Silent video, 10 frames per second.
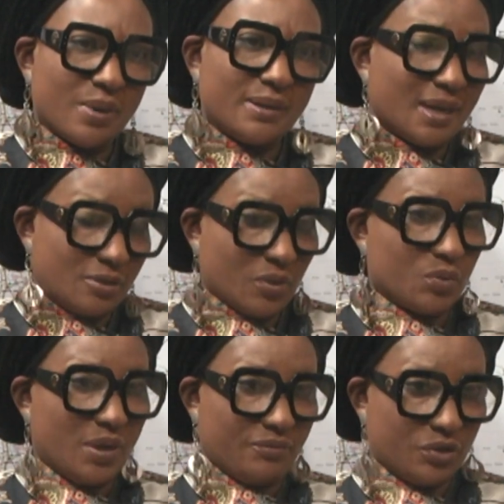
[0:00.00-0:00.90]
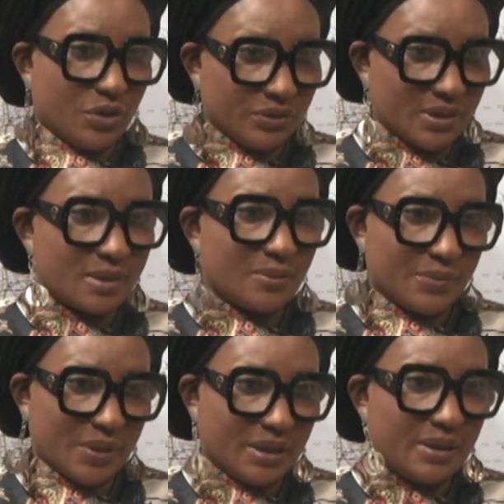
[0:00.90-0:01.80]
And that's what we have done. That's why
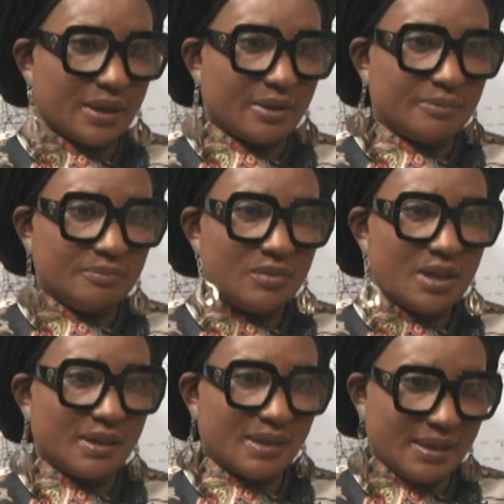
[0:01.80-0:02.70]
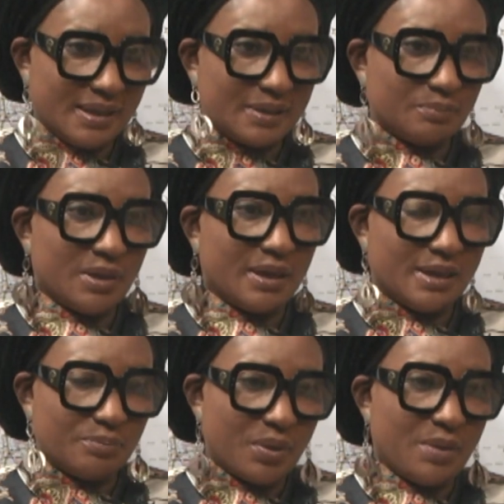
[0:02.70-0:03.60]
we're here at
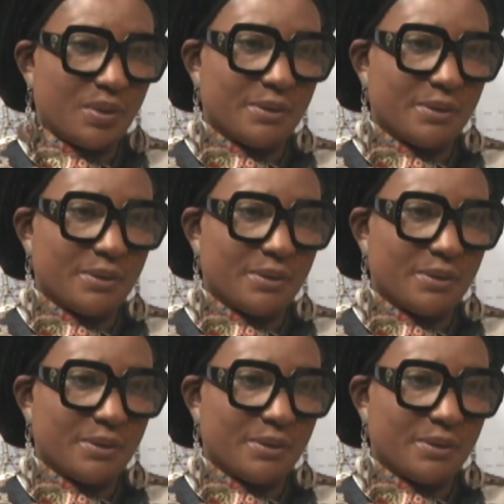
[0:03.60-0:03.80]
NNPP.